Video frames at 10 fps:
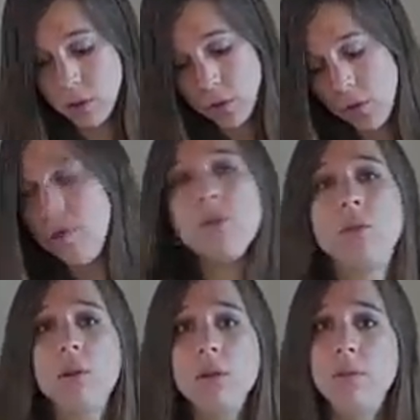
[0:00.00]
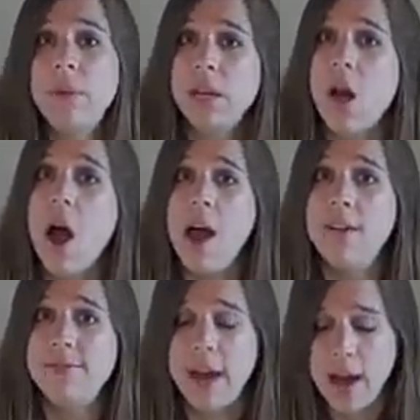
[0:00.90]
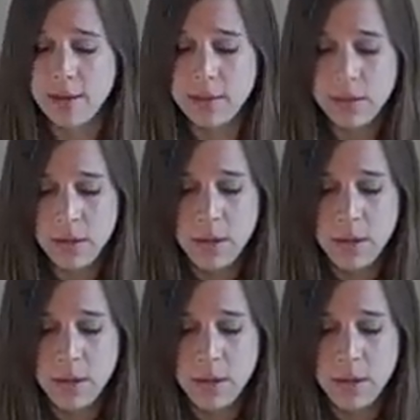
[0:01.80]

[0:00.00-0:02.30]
it could or it may not have fat.